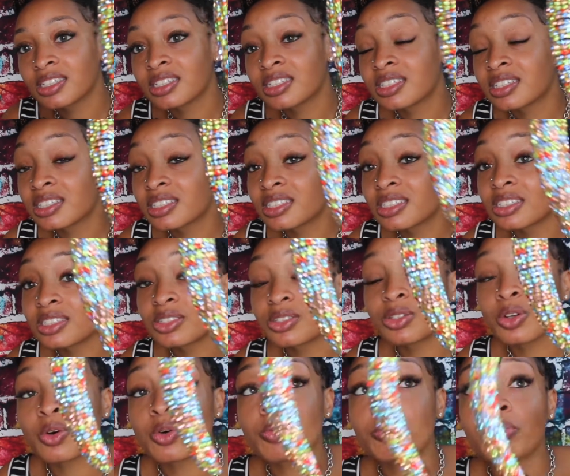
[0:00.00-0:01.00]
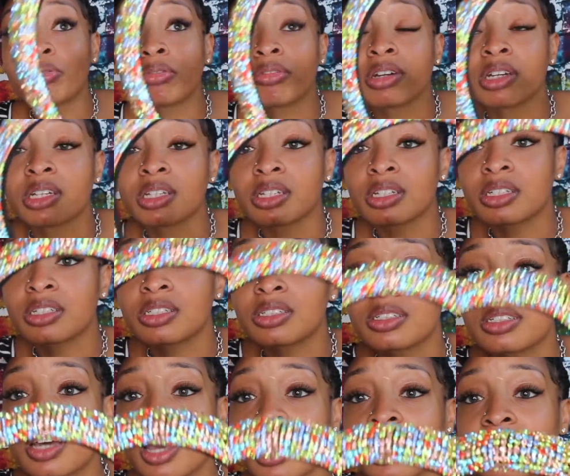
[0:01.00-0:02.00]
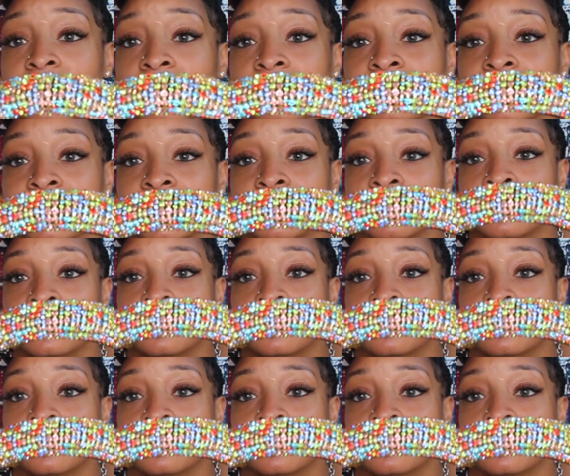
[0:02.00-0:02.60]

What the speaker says: This is so pretty. I love it.